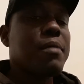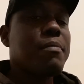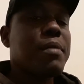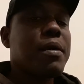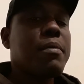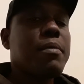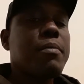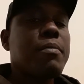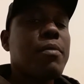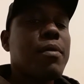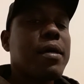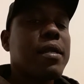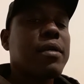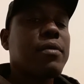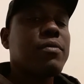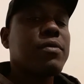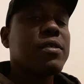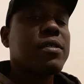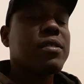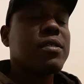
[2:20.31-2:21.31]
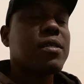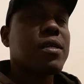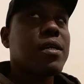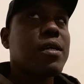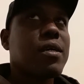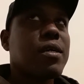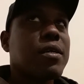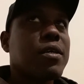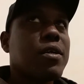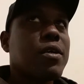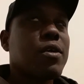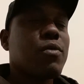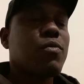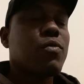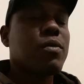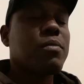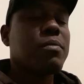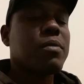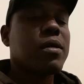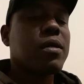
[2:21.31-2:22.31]
Mimi Molly was a year and
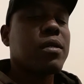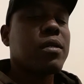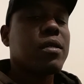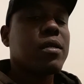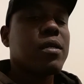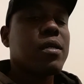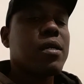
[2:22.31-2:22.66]
1 month.